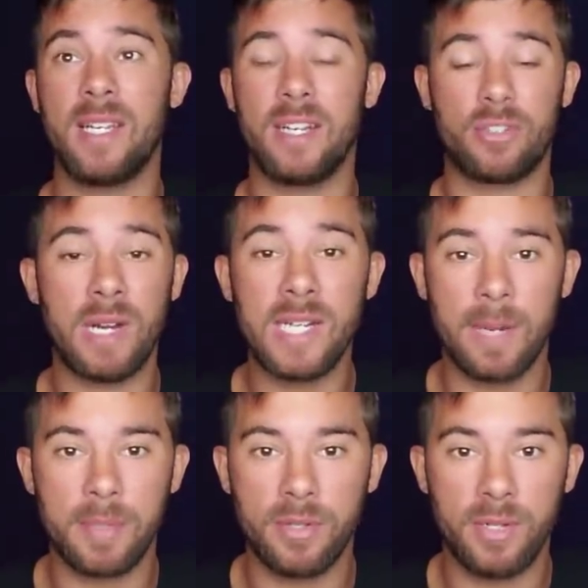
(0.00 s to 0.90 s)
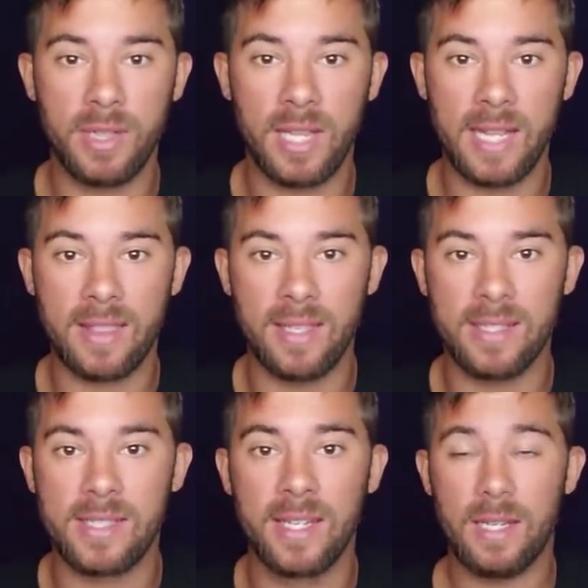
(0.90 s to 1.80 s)
in a trading opportunity like
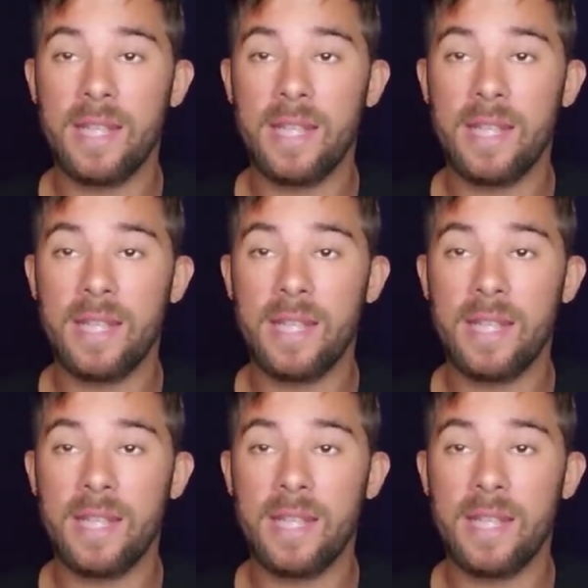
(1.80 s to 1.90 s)
this